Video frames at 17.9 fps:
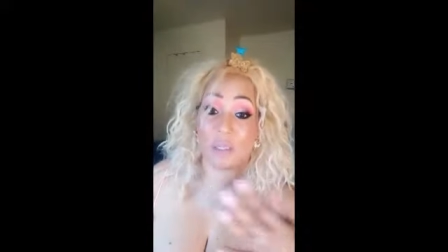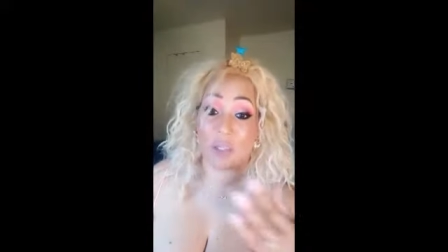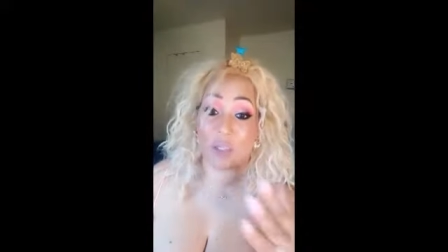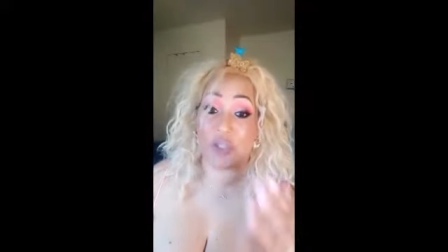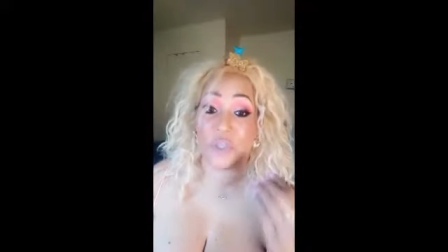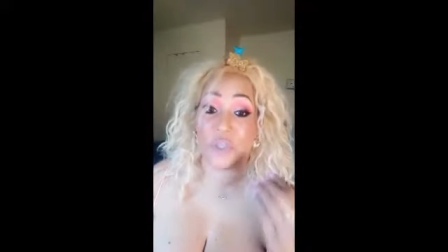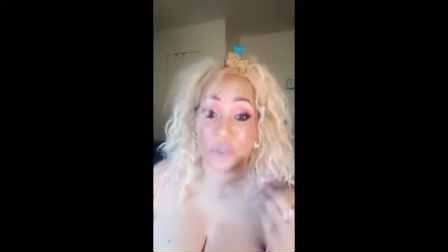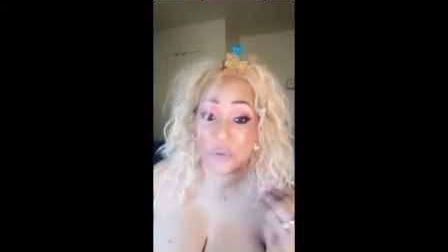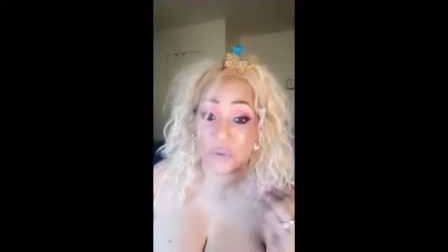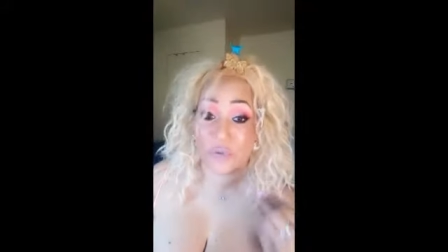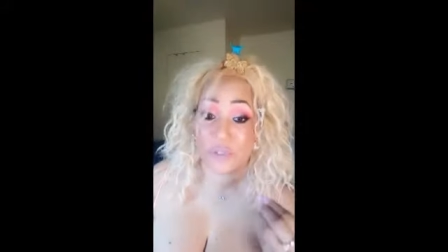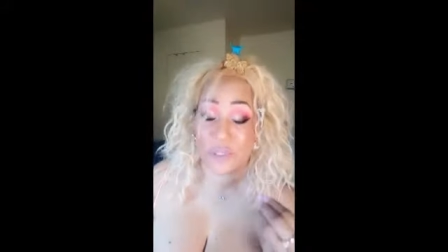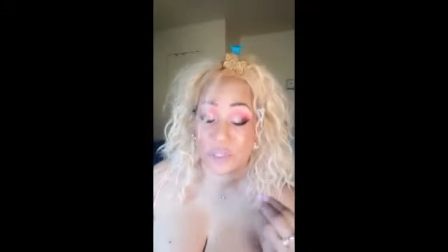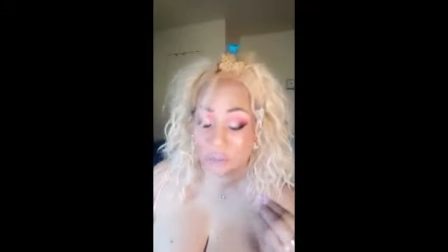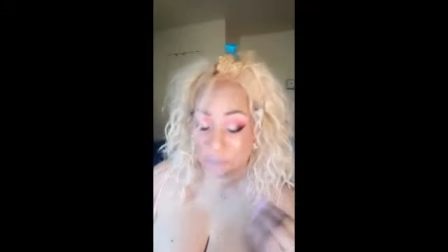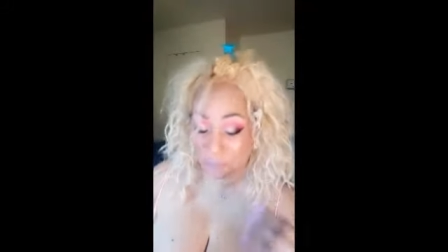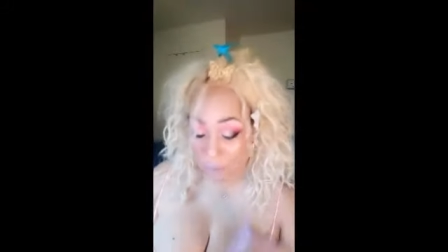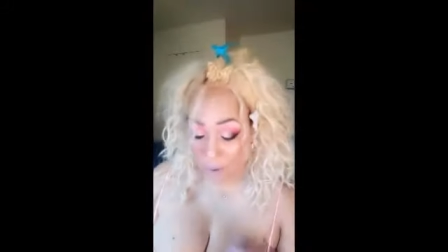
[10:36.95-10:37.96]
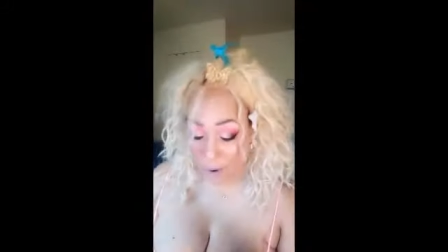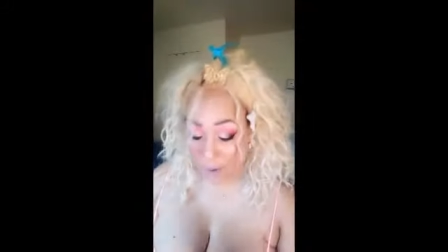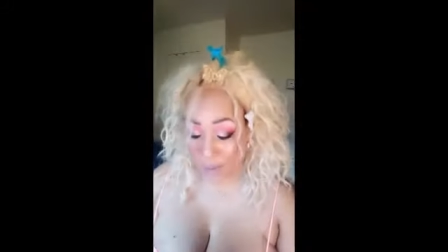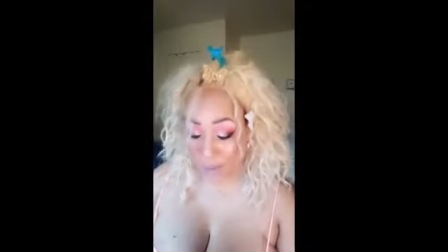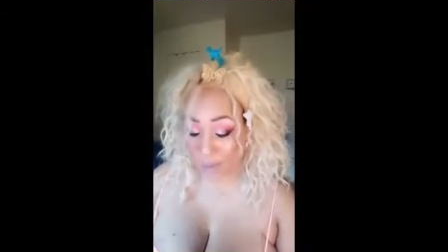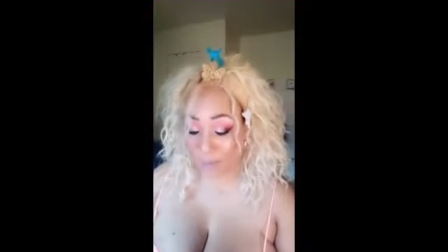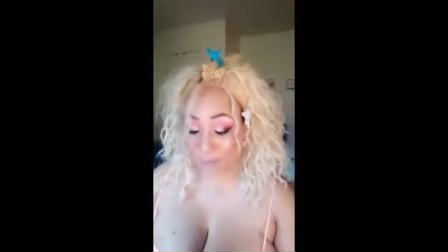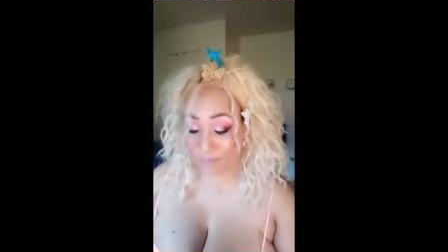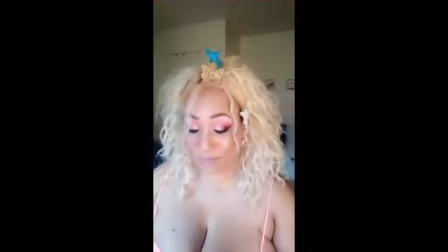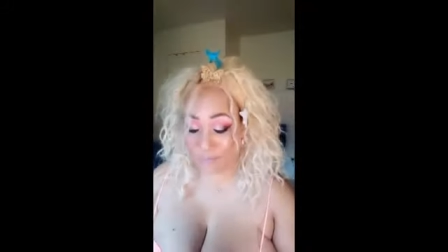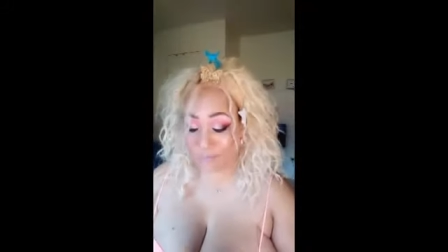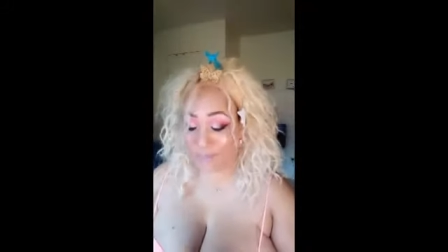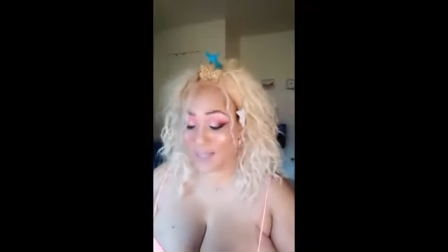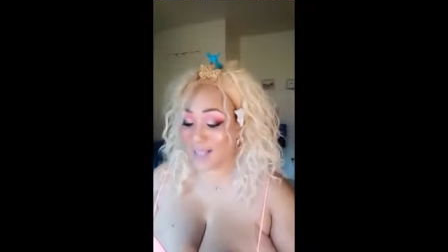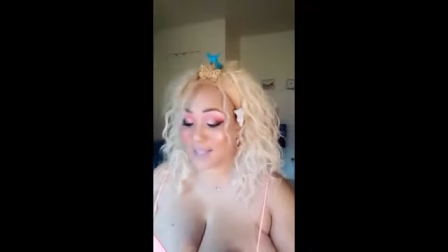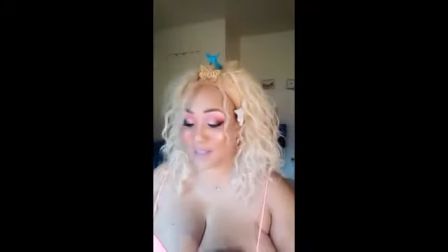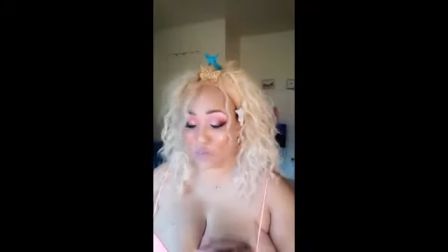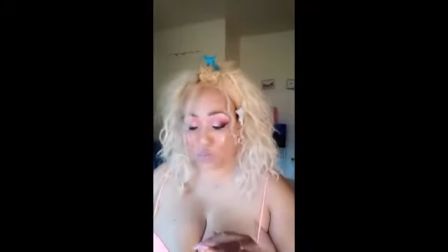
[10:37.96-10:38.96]
use this product.
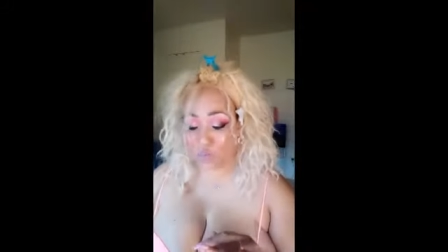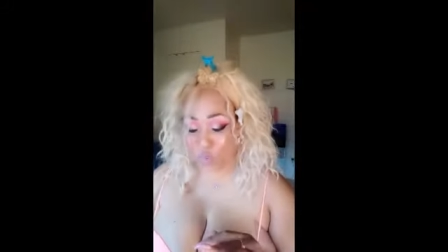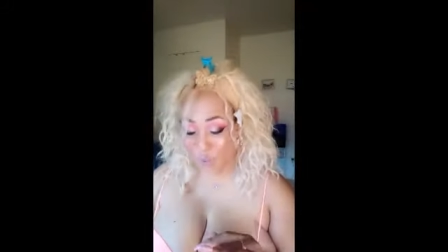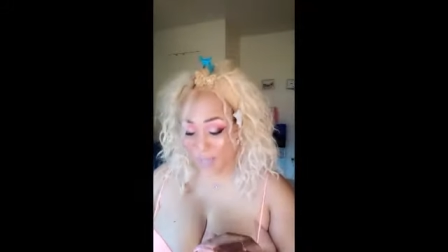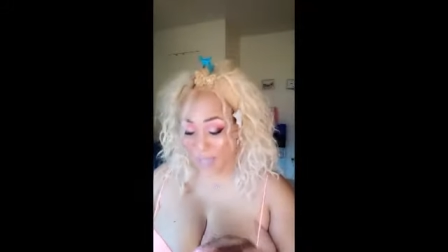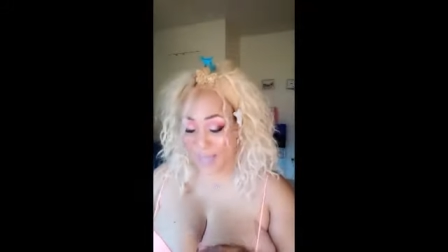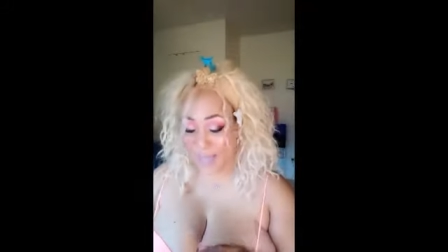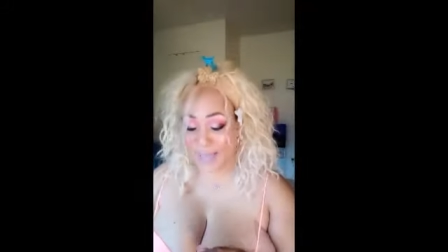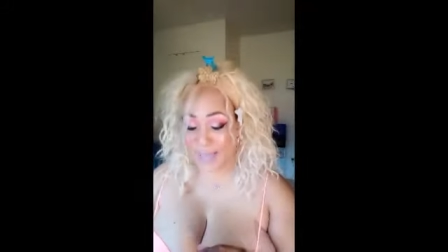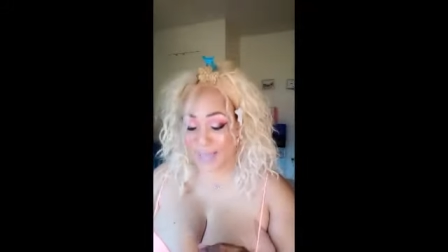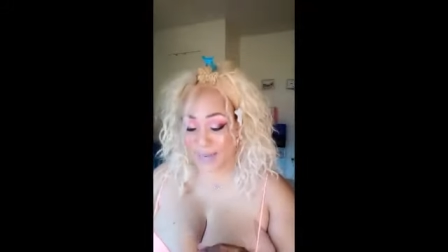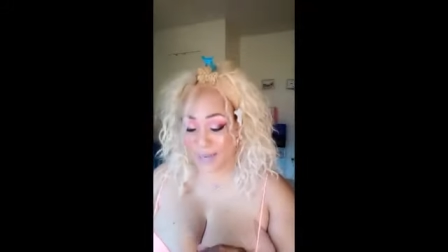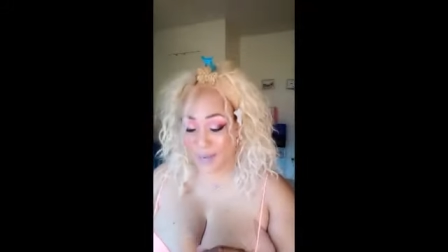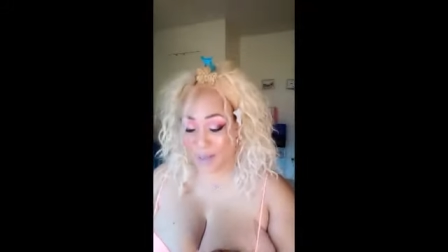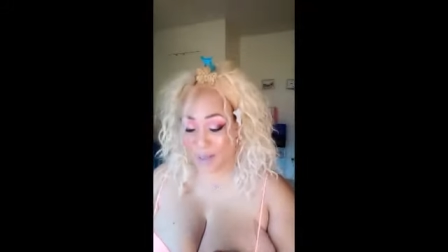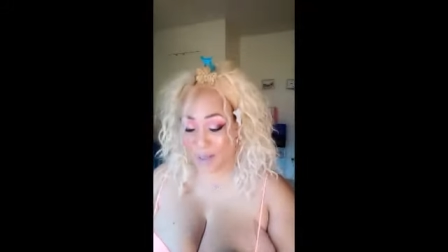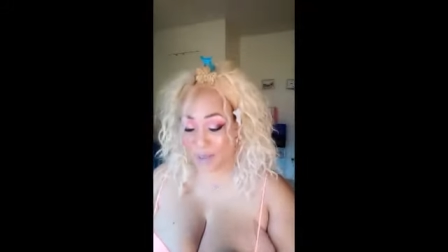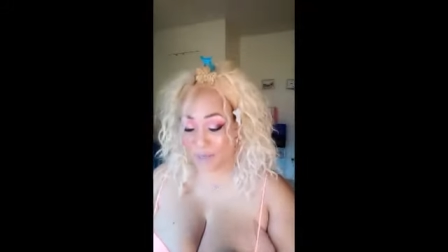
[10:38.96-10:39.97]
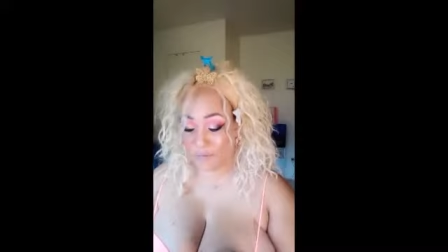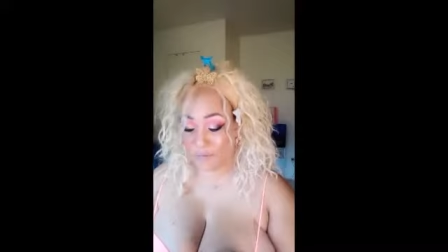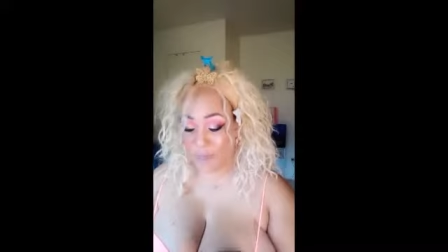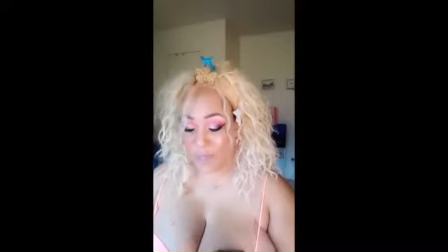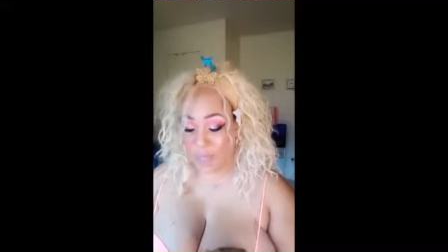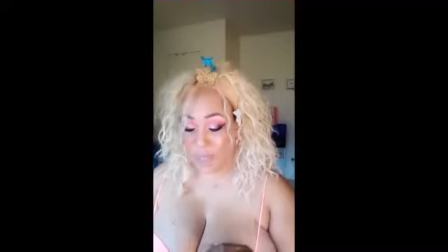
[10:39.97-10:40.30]
That's way enough.